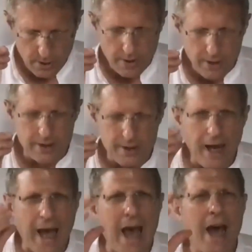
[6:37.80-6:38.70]
This
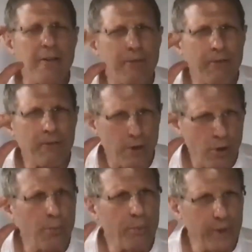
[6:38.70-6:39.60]
half
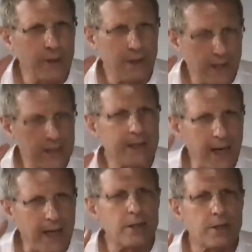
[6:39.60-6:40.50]
open. It
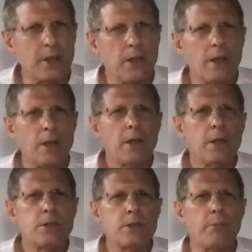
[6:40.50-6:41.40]
takes
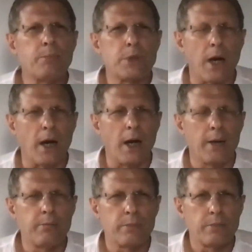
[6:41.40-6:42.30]
some
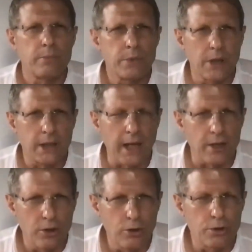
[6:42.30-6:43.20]
time to get
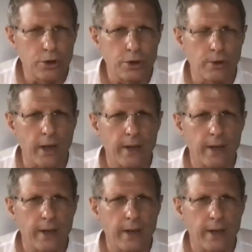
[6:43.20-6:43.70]
used to it.